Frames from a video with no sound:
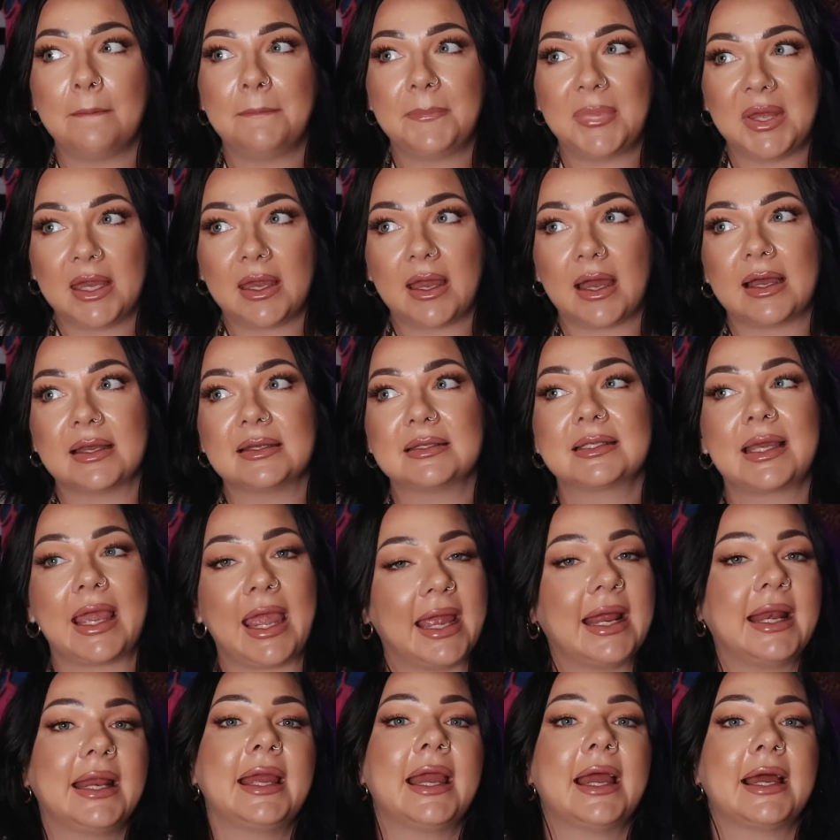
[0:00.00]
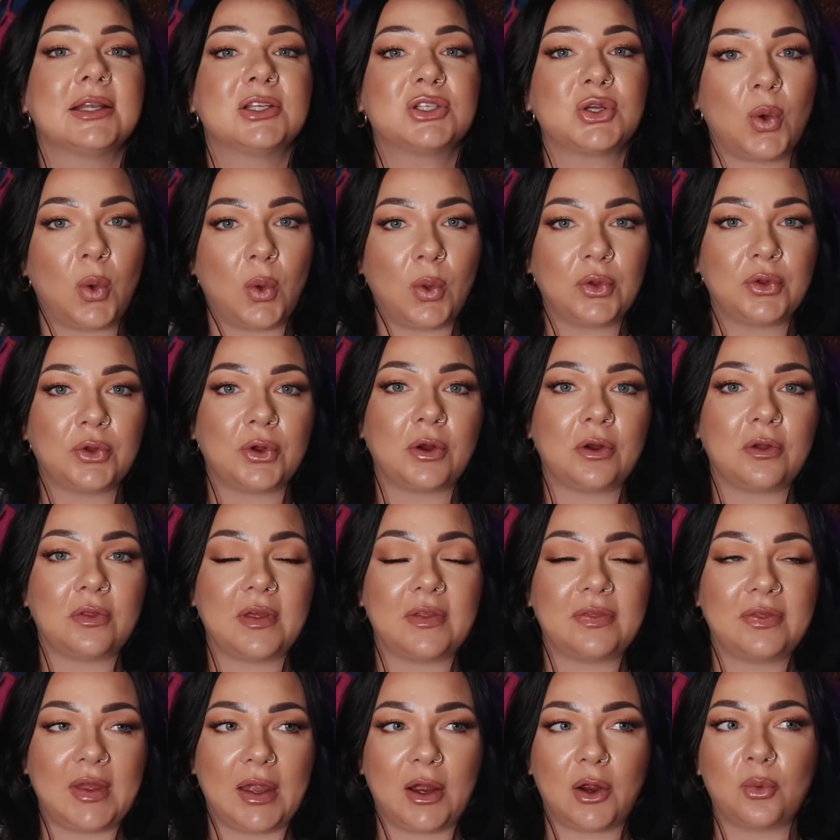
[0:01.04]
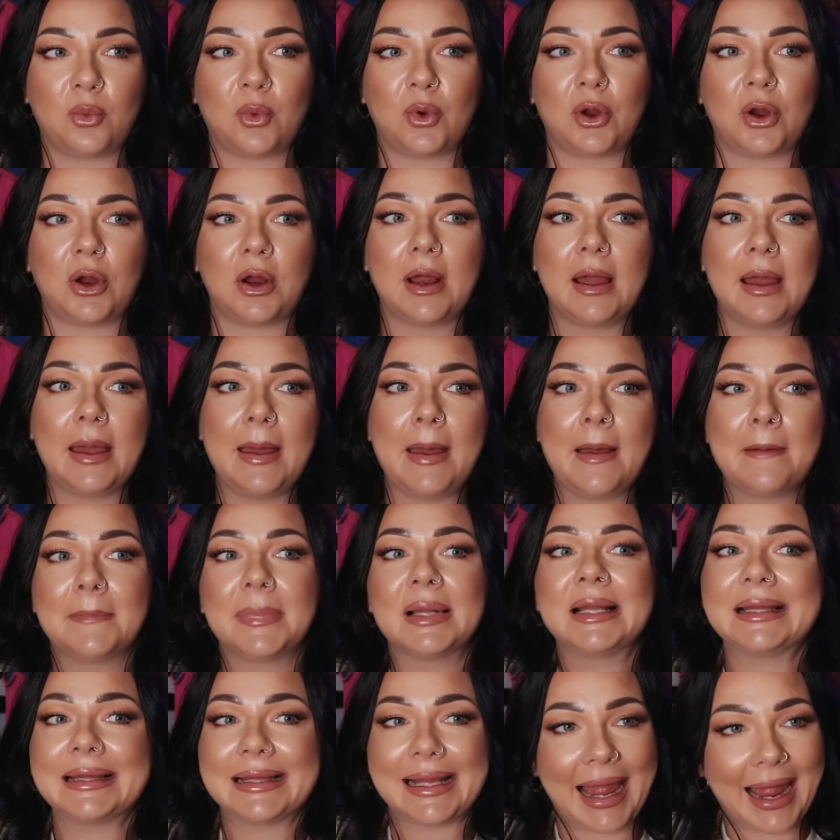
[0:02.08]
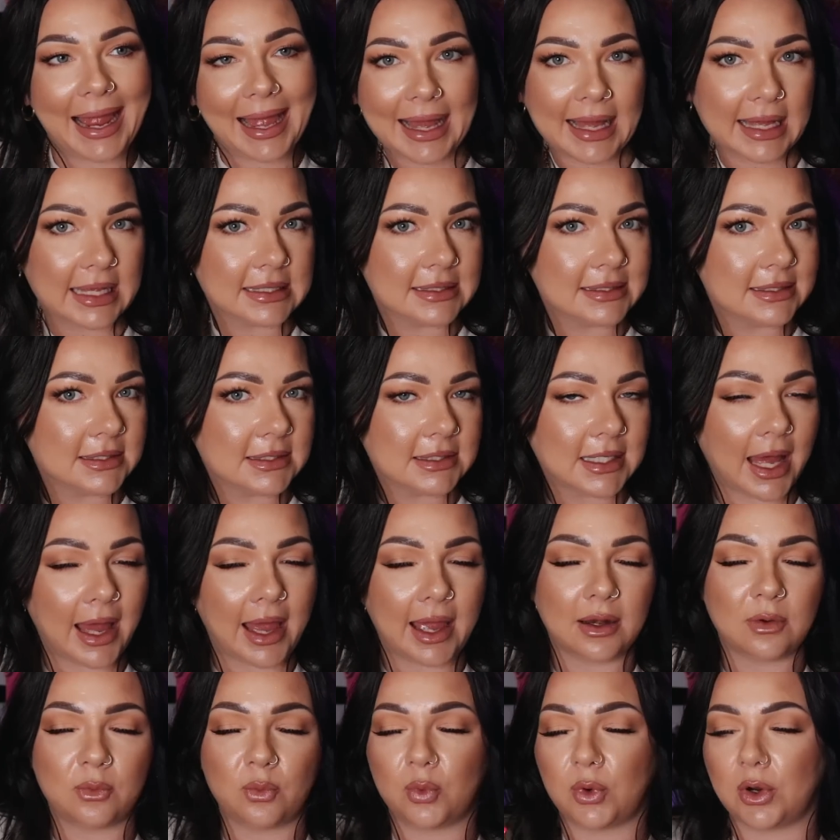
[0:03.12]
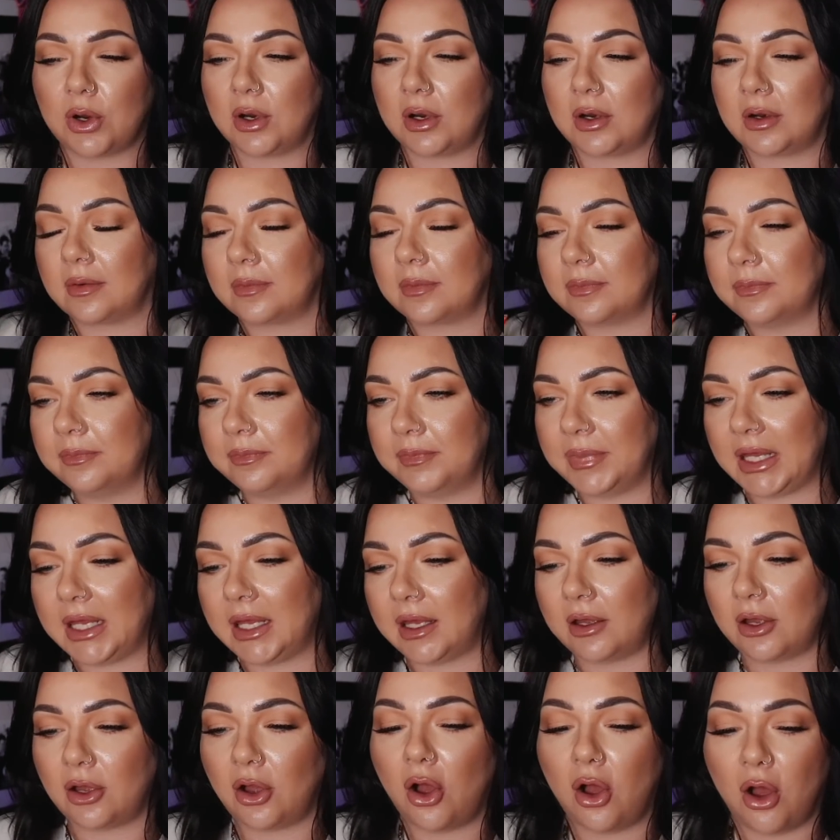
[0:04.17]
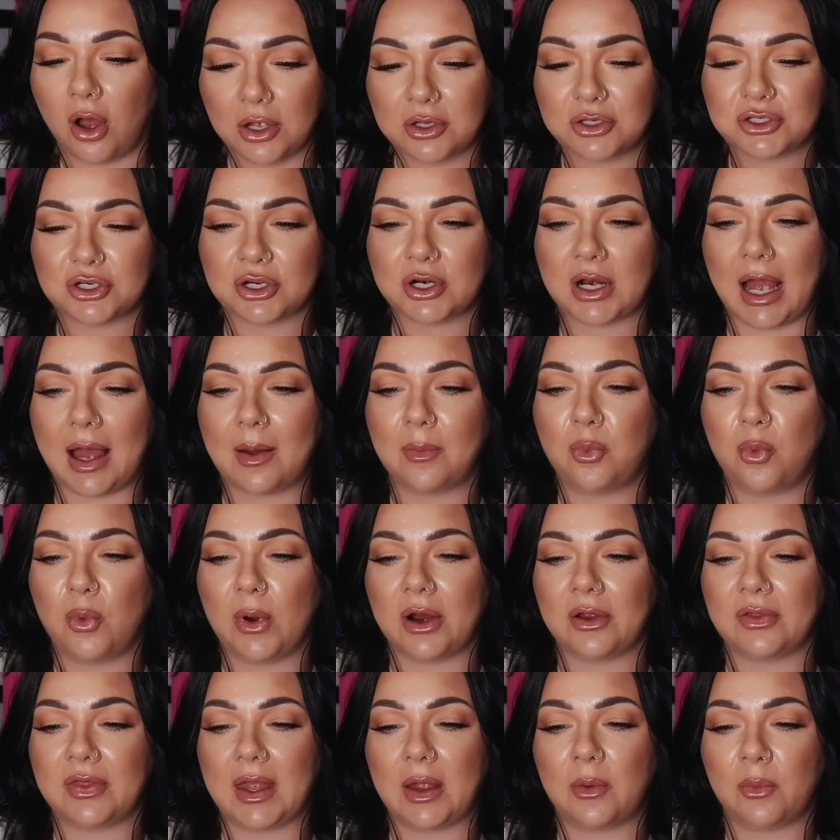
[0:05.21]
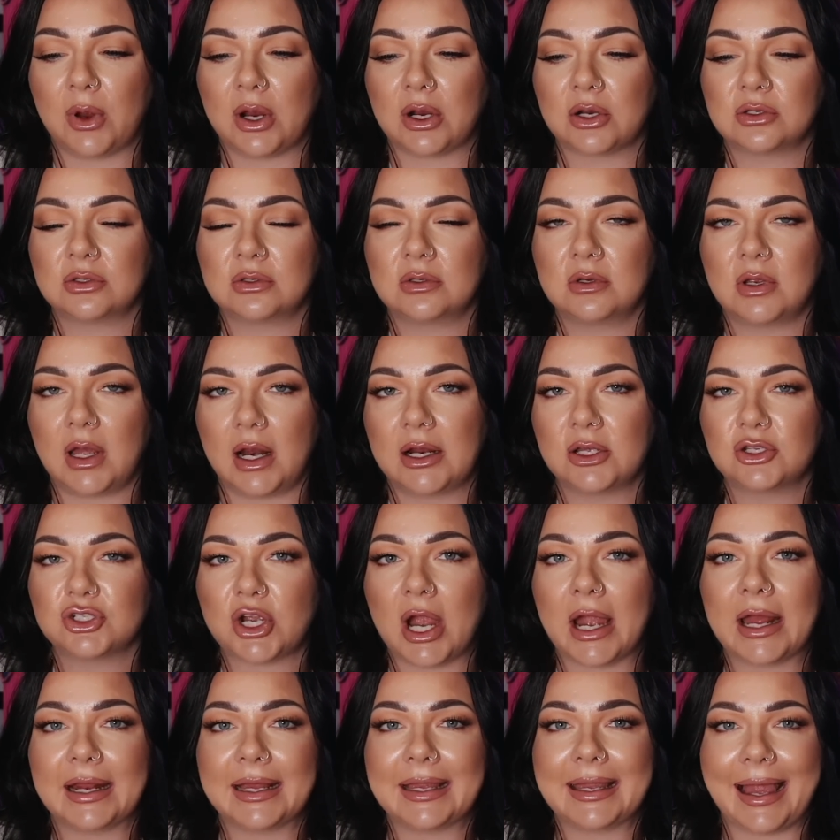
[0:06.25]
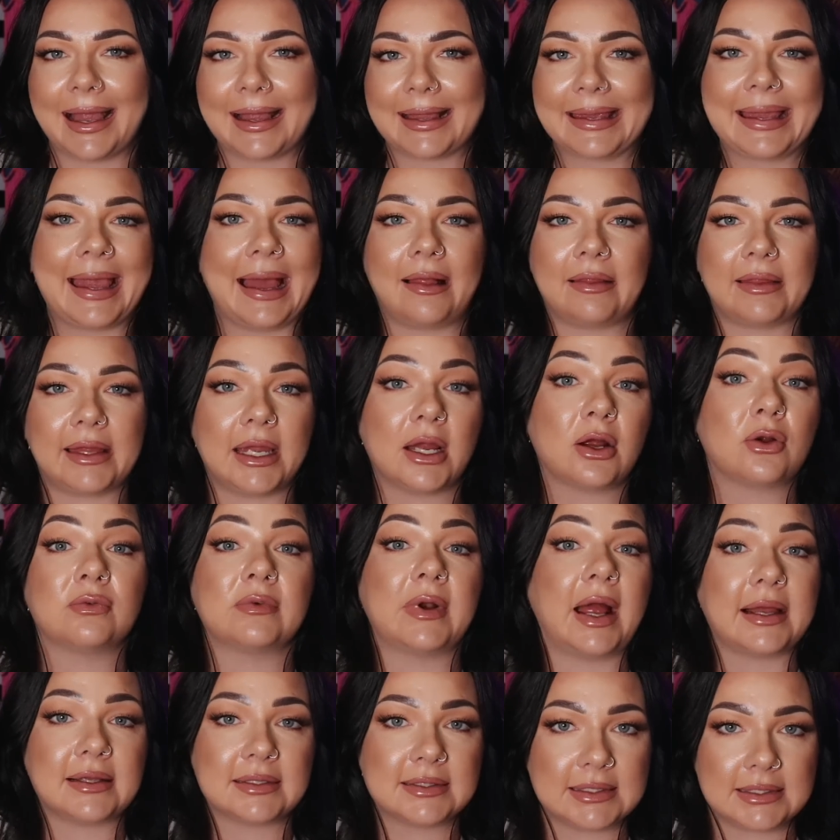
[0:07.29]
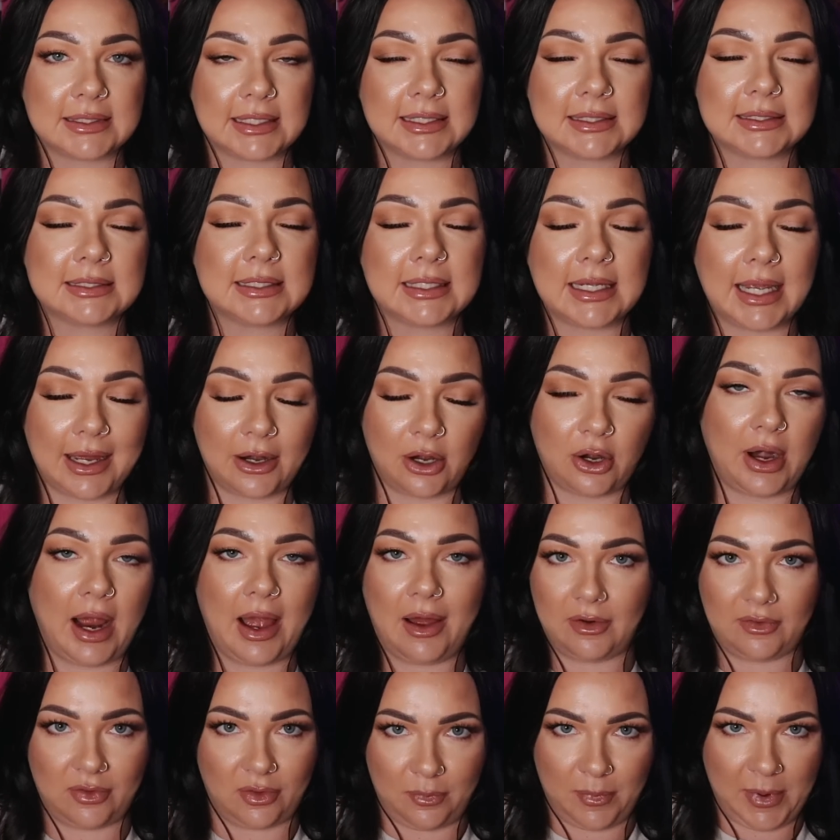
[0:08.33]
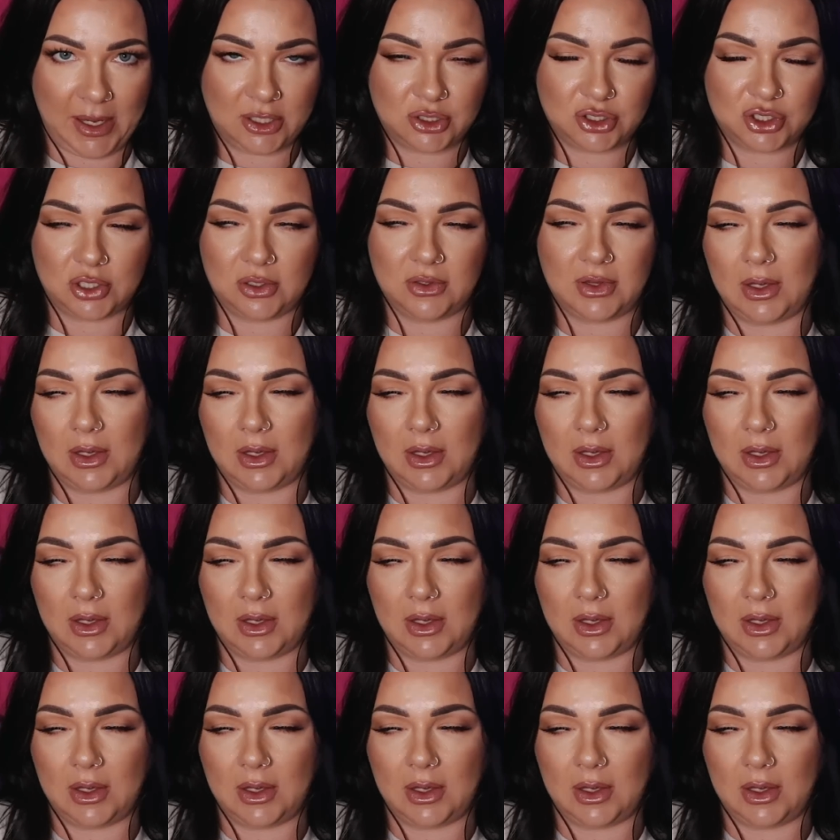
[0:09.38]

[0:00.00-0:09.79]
because Katie had told her that there were plans that were being conjured up where they were going to try to get Kelly arrested to get her out of the picture.